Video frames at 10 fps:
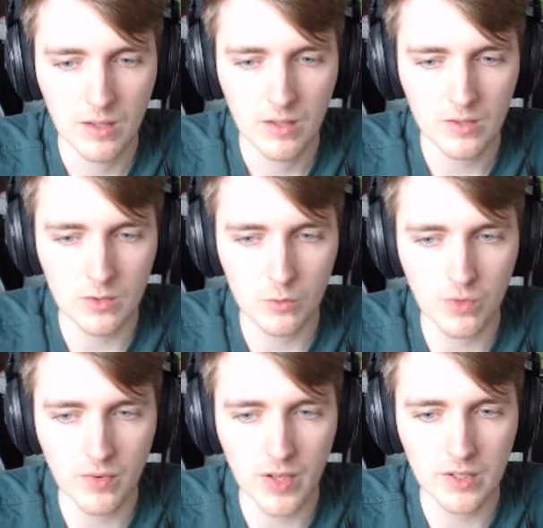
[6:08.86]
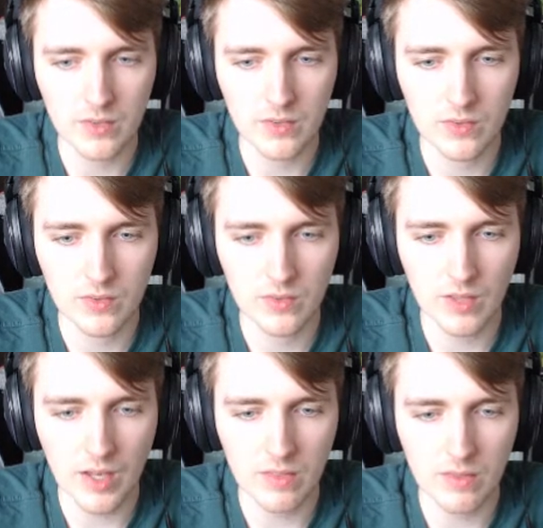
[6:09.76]
Doesn't provide us
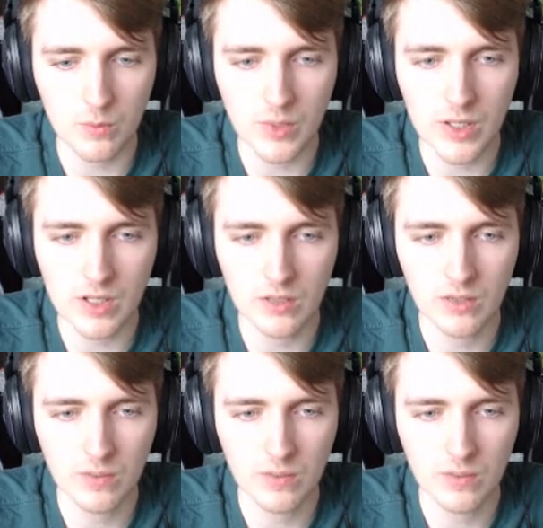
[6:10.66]
anything we need.